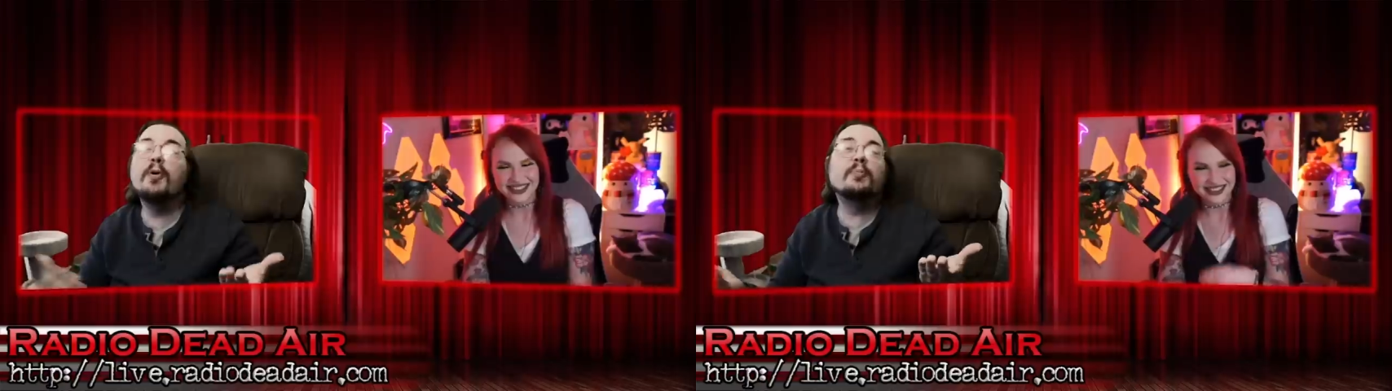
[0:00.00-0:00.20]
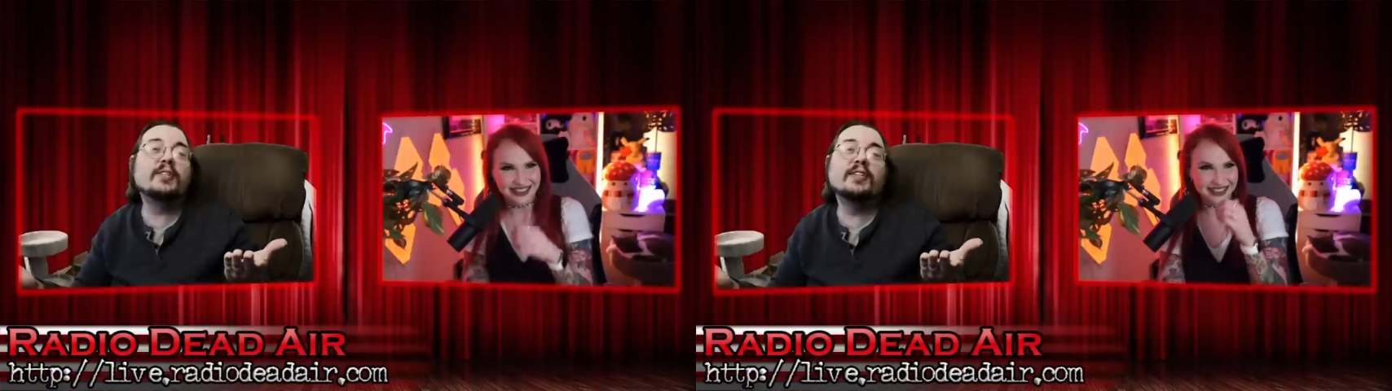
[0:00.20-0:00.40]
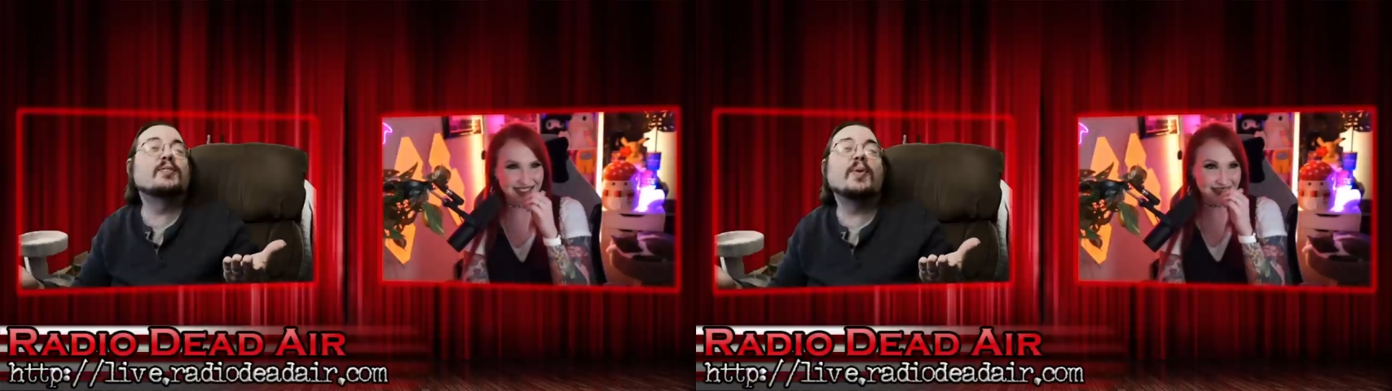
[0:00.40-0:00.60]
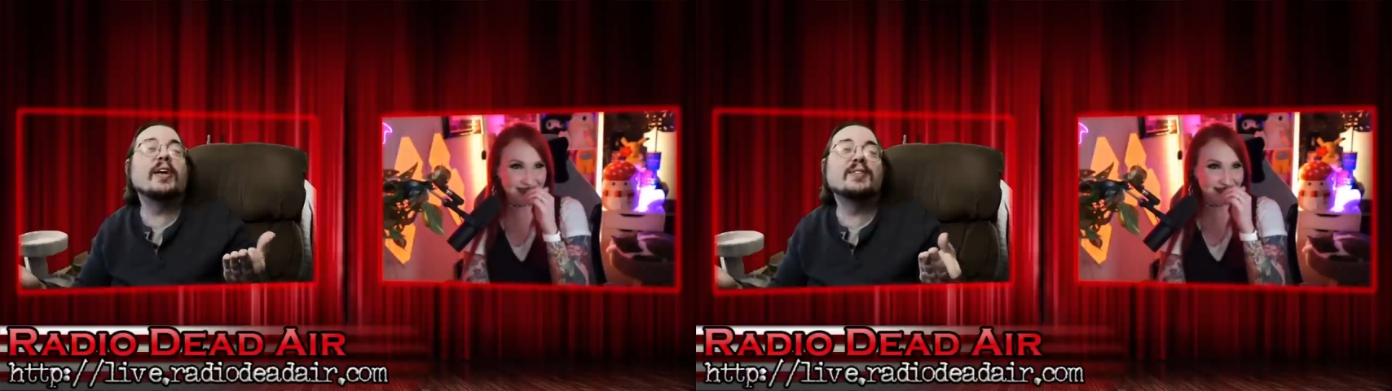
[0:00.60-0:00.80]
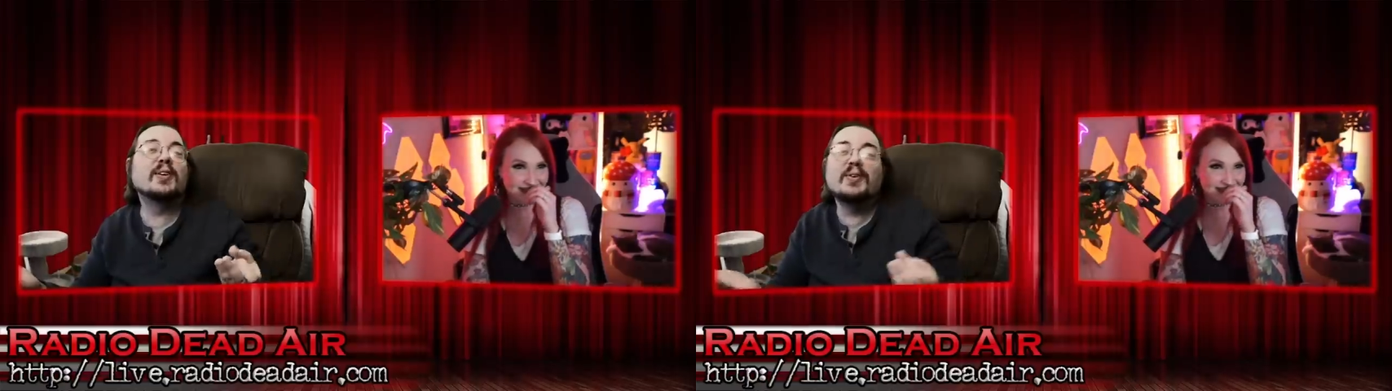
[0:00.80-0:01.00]
Speaker 1: poop to this
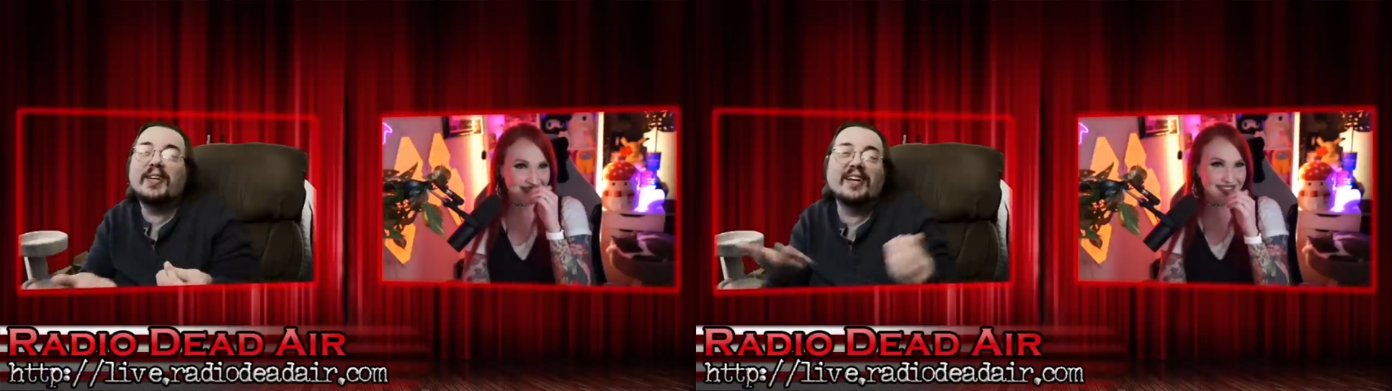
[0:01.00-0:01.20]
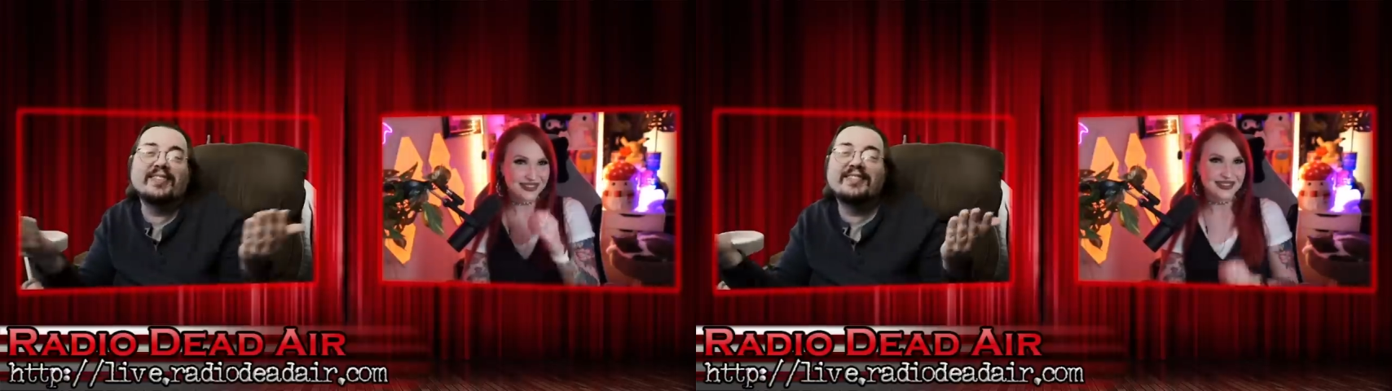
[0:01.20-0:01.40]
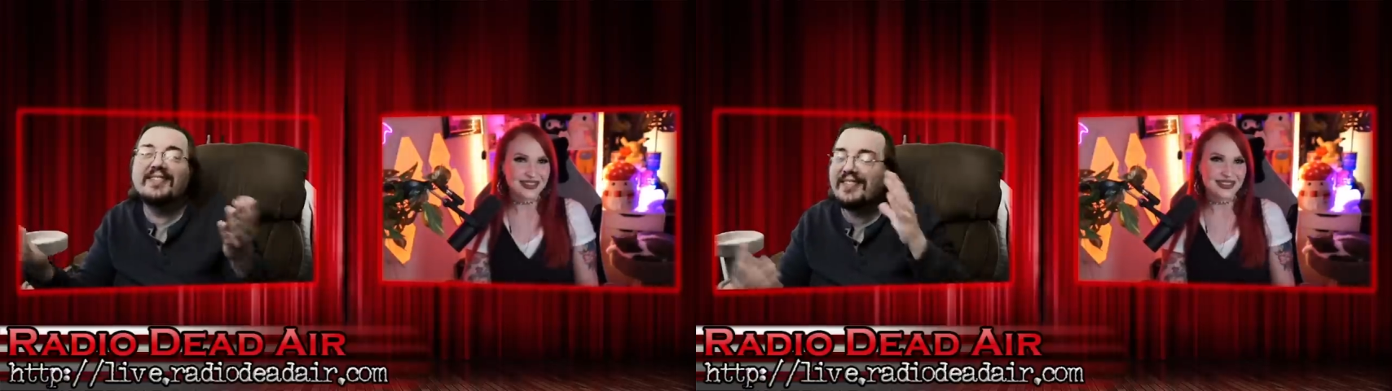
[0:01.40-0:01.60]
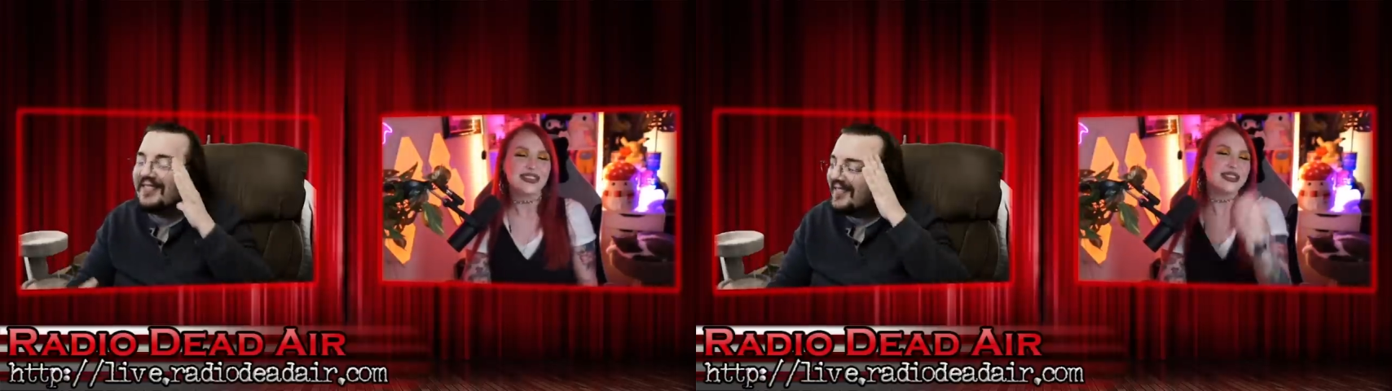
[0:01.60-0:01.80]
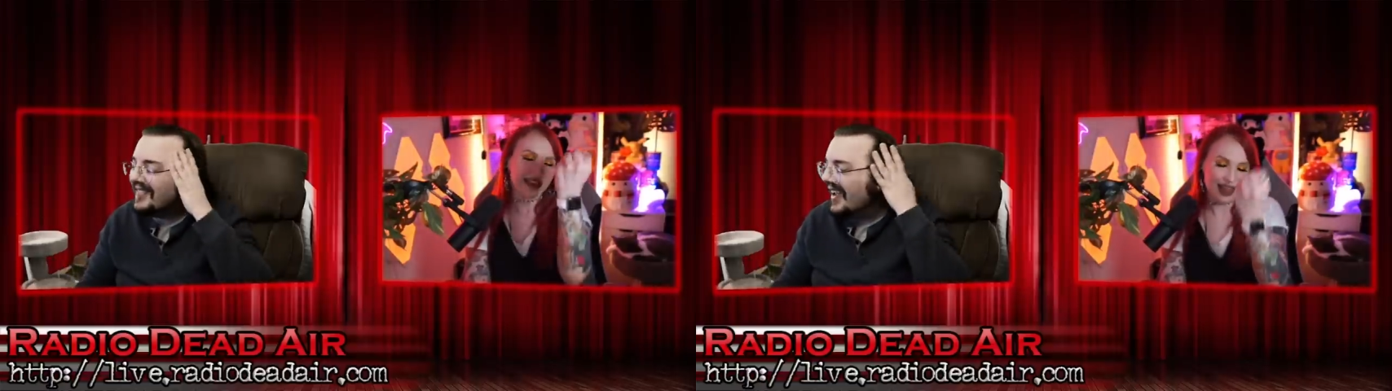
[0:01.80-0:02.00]
week, so you know.
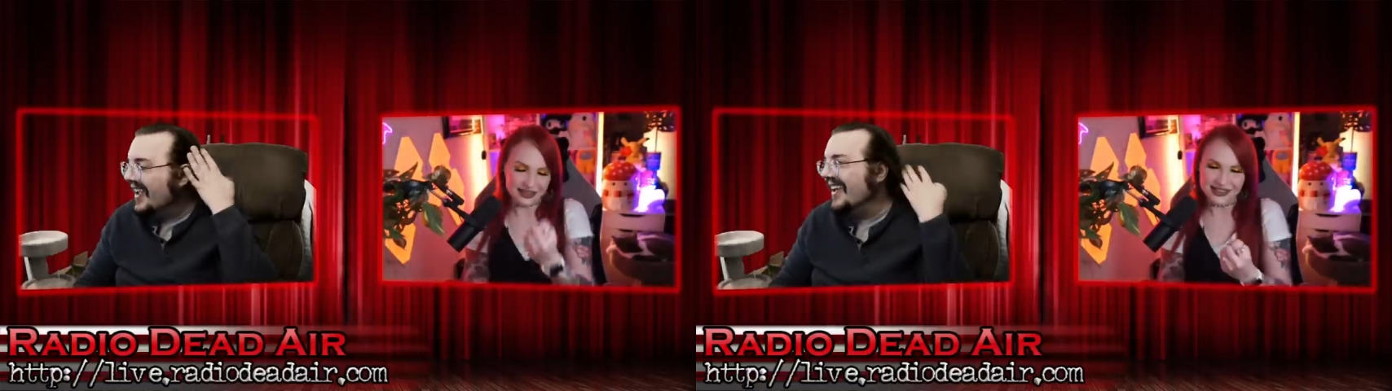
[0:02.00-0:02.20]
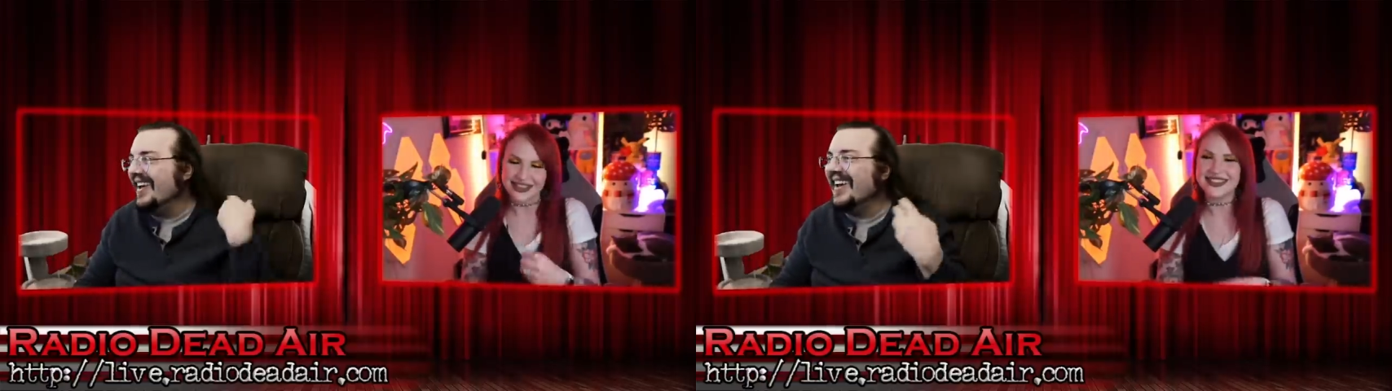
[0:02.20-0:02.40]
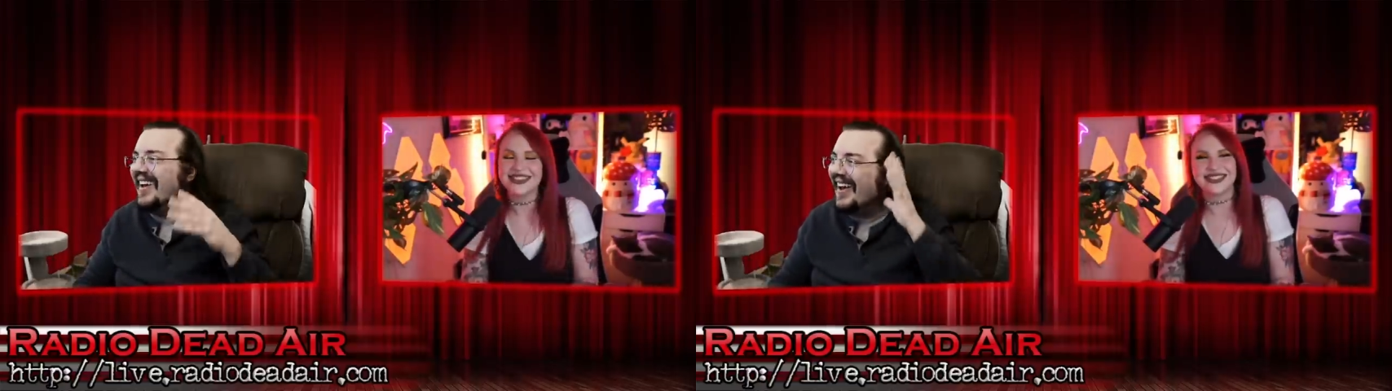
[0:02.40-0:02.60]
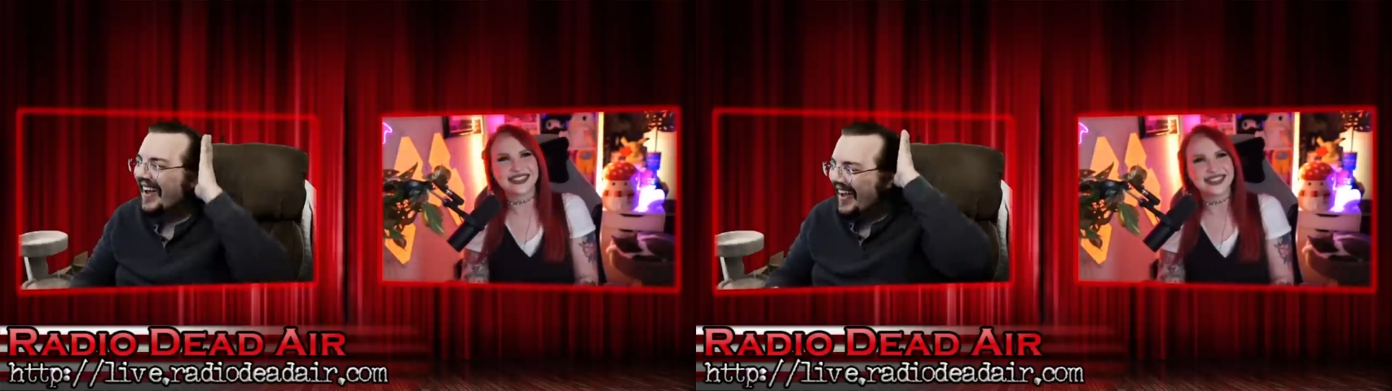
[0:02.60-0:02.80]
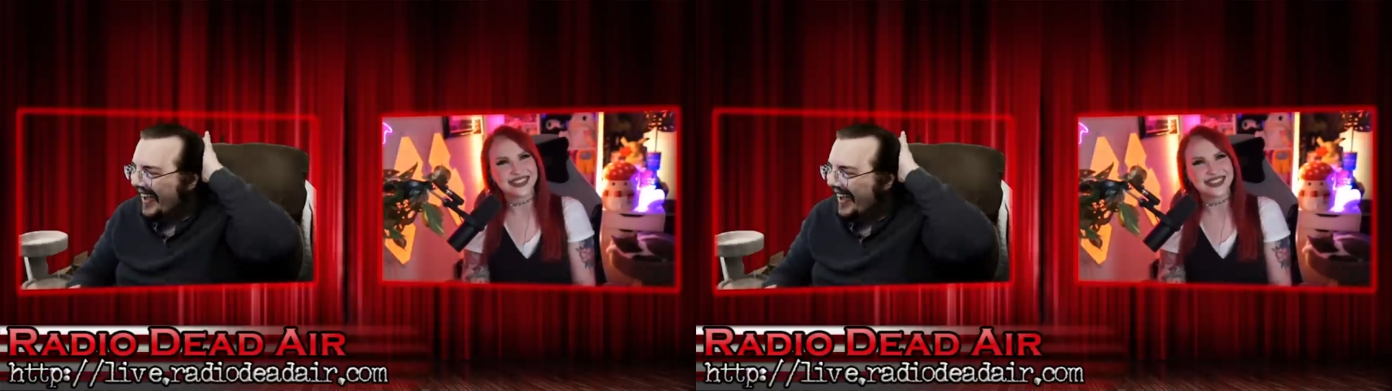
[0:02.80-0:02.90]
Speaker 2: Excellent.